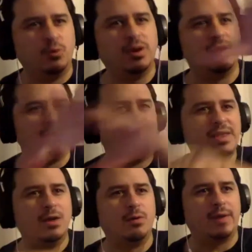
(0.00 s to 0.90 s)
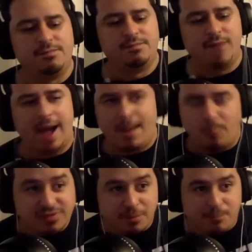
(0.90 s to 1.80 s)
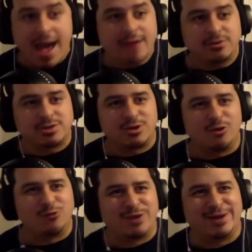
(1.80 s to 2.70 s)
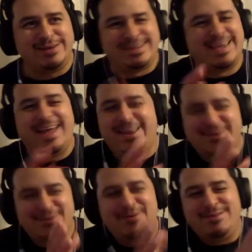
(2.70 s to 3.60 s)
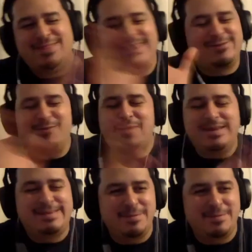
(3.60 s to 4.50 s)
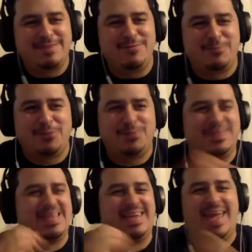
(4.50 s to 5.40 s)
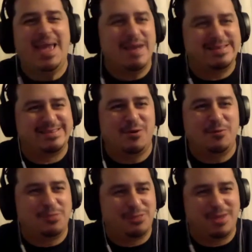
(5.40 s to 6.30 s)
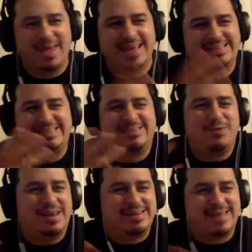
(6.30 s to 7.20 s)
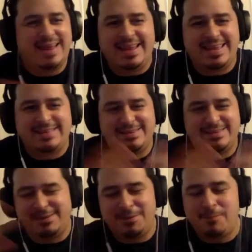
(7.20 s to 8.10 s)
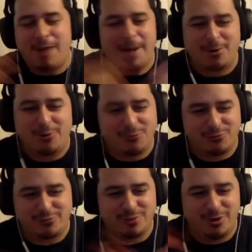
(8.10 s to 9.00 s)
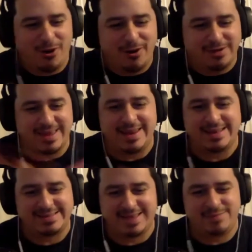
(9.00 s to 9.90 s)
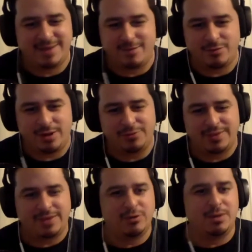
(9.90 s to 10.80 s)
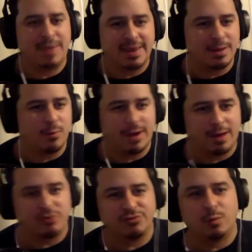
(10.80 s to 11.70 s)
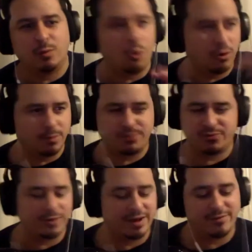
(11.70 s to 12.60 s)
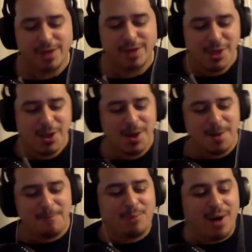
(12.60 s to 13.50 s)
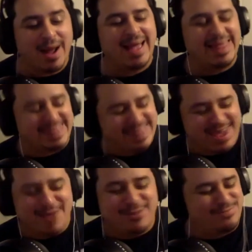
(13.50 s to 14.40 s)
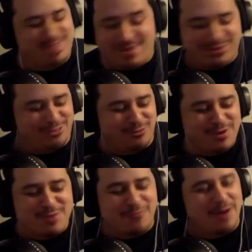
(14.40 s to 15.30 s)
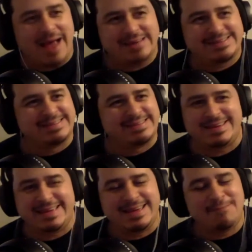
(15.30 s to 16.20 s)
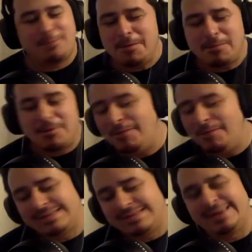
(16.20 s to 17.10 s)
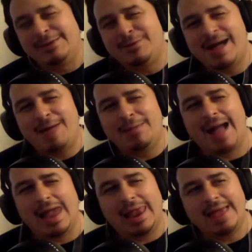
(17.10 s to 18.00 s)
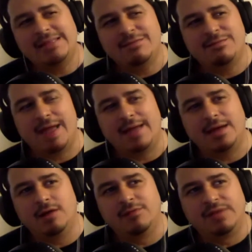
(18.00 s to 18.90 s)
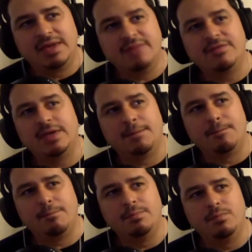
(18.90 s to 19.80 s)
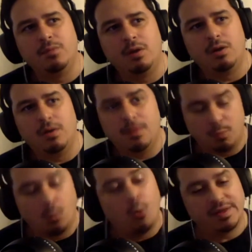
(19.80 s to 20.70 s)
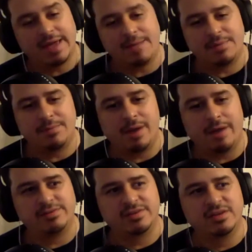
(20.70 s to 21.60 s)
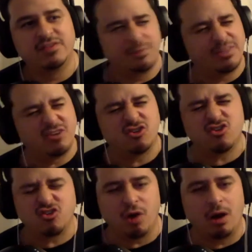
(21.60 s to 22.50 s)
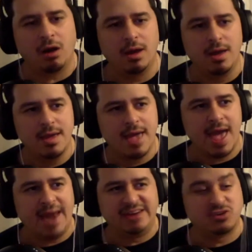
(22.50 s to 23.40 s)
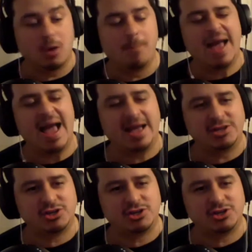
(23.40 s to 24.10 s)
in a video game." I went to Battletoads because again, there's so many TMNT ripoffs, but the game has its own thing. It's its own identity. It's in pop culture. It's one of the hardest NES games ever. I don't think you can beat it without using warps or whatever. But there's the three Rash, Zit, and Pimple, and I'm just like, you know what? I'm like, I like the fact of giving one of the capybaras something strong, and I just thought Bash